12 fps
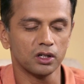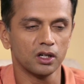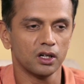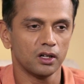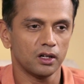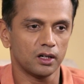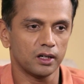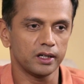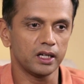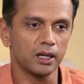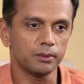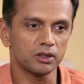he gave me this
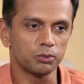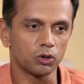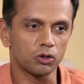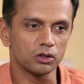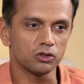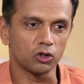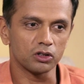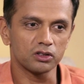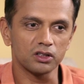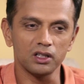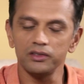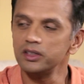book called the Jonathan
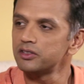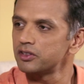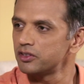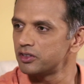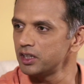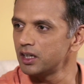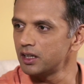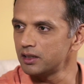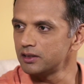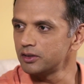Livingston Seagull. Richard